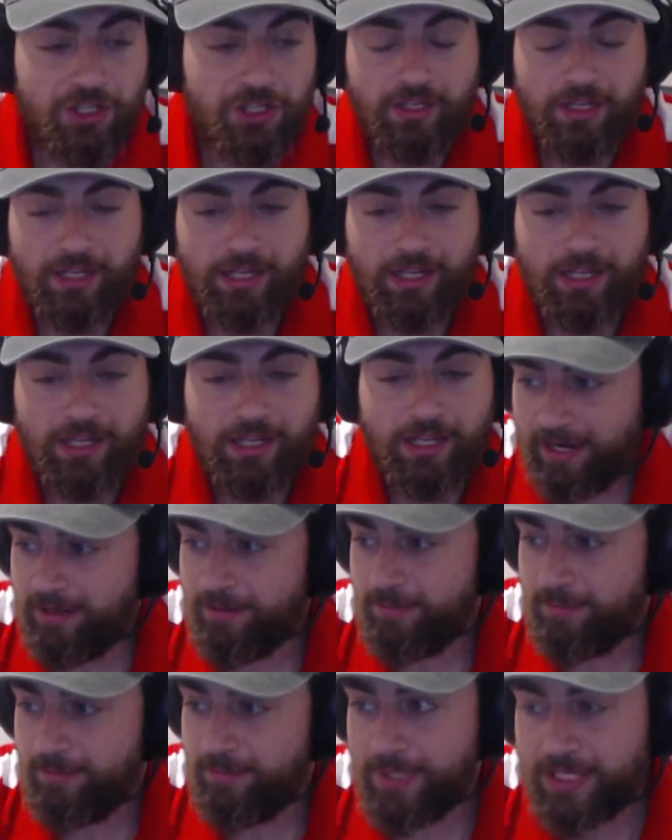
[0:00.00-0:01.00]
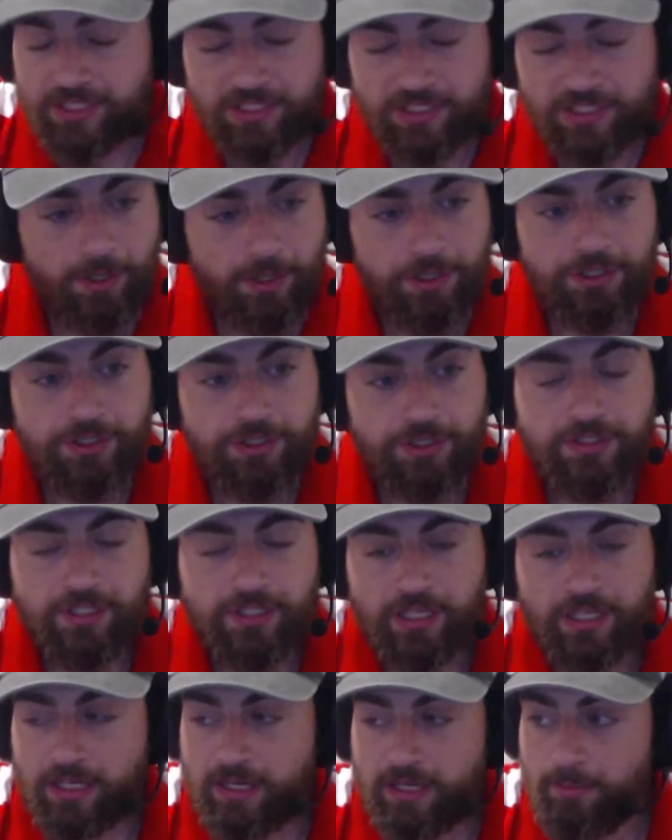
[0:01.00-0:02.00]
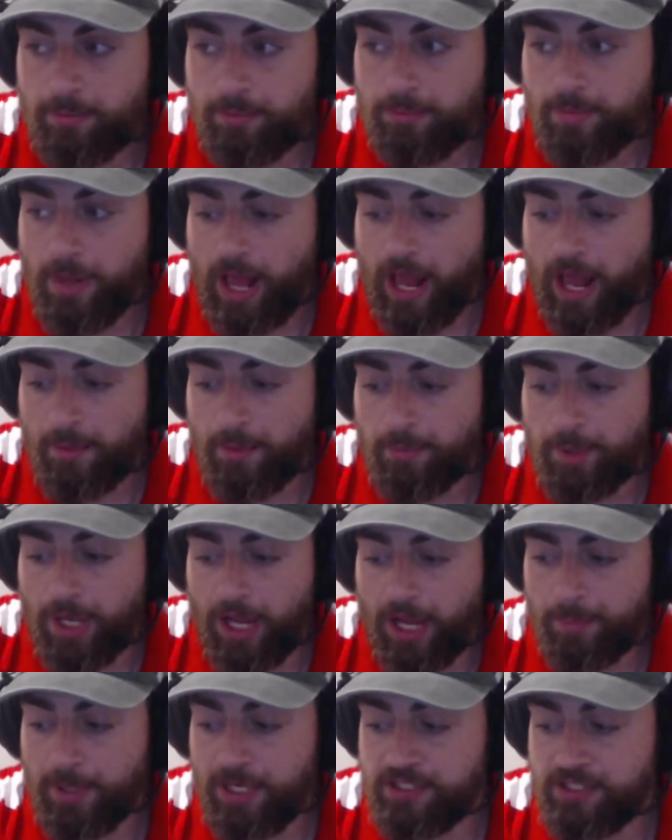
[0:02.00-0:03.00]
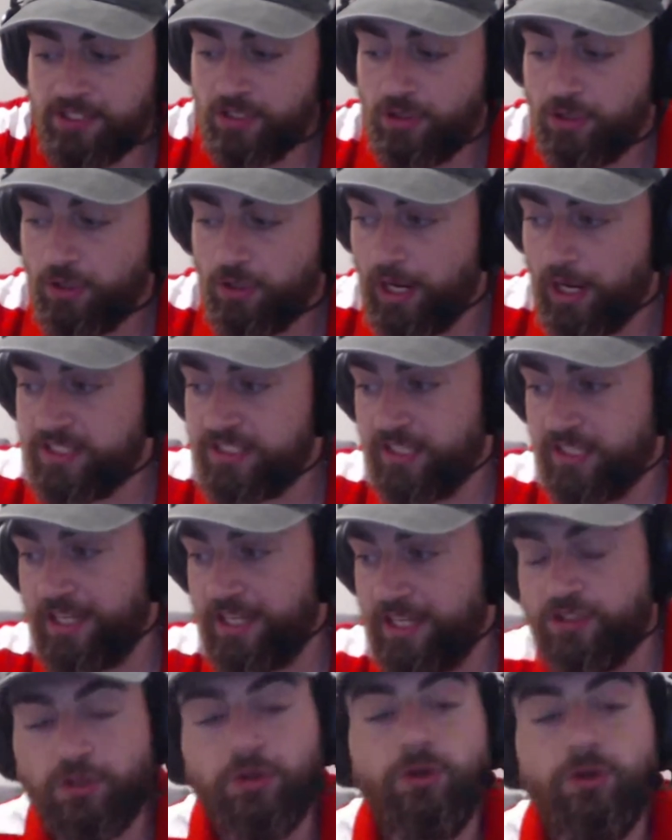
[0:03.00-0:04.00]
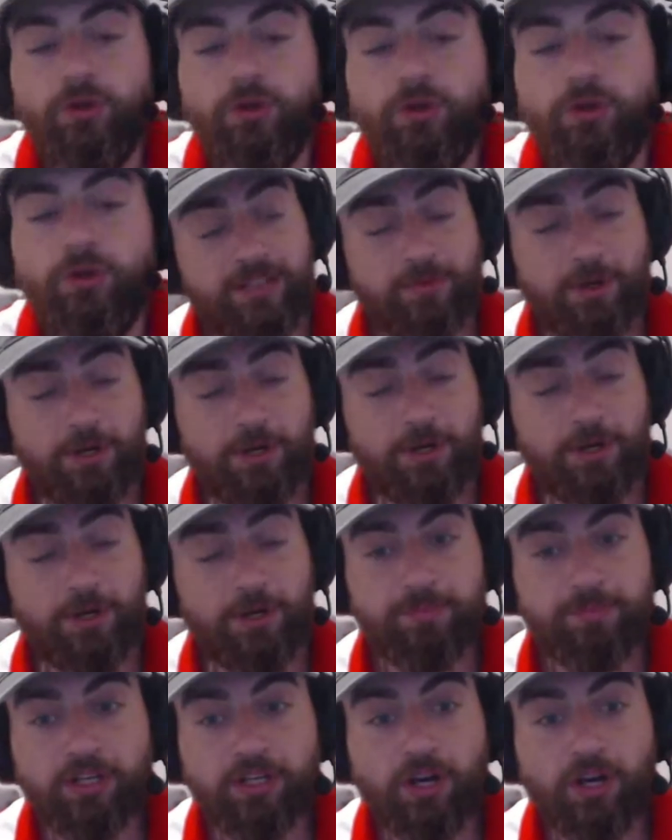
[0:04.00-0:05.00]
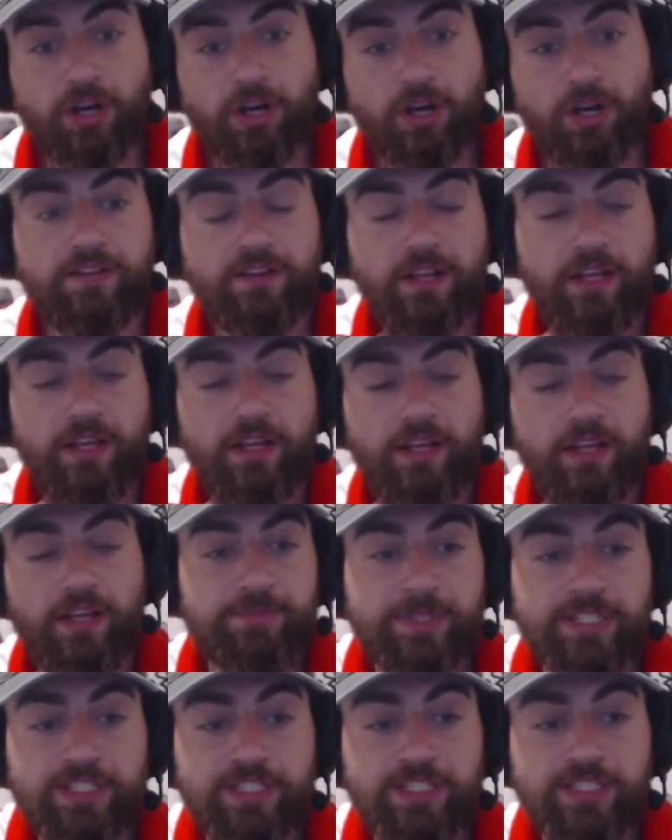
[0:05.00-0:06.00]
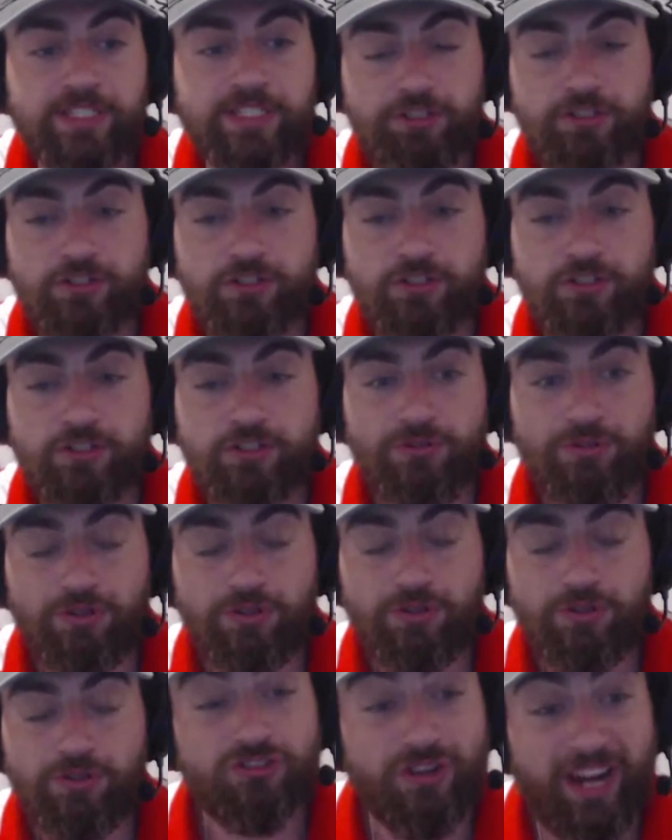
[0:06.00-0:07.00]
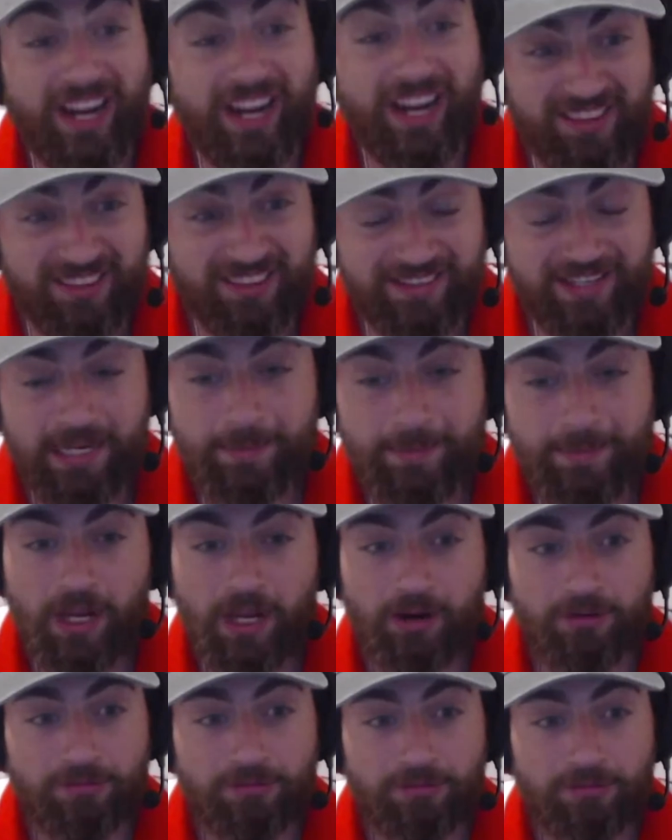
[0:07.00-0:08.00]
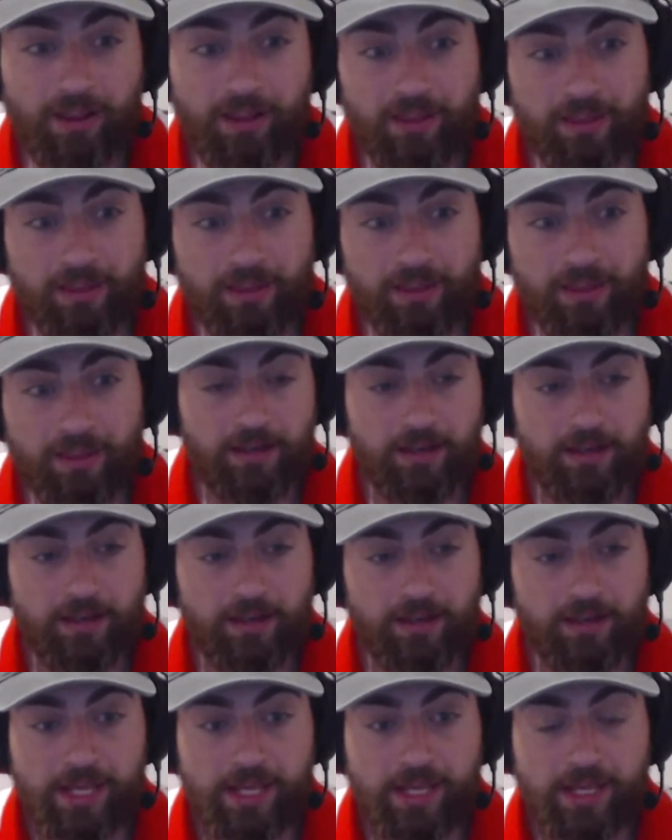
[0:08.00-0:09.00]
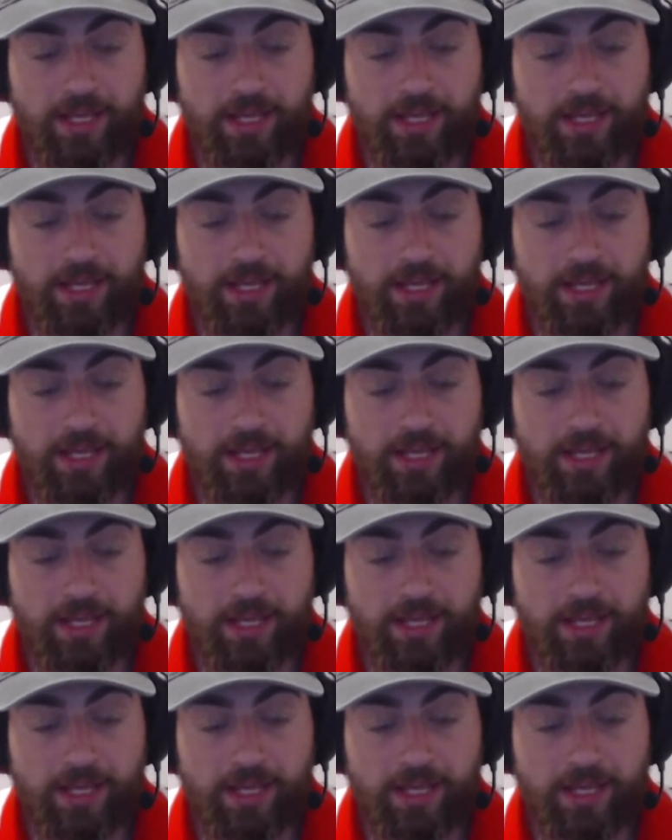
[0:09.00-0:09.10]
again, mixed emotions, but it's good mixed emotions because it's mixed emotions due to the strength of the team rather than the